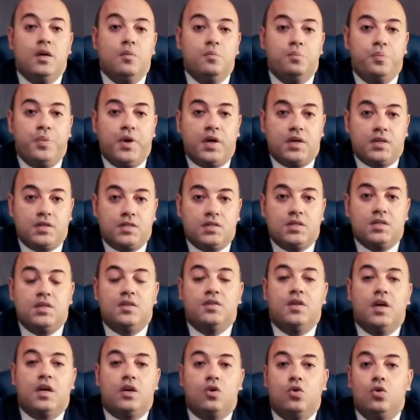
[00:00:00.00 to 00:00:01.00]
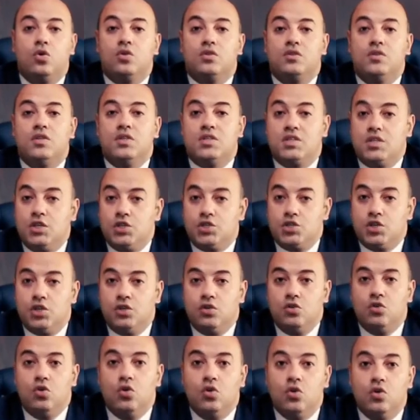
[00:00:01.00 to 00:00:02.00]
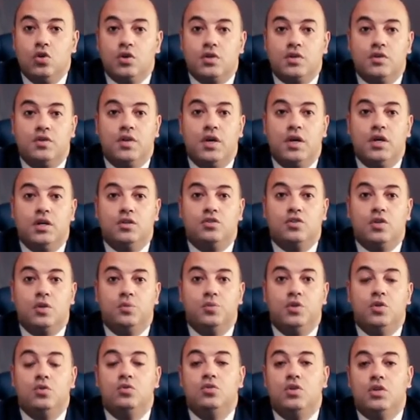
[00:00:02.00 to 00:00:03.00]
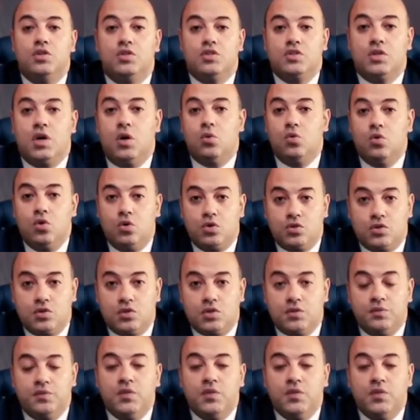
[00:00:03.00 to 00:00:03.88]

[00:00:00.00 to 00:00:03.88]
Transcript: impact the court decision or the tribunal's award?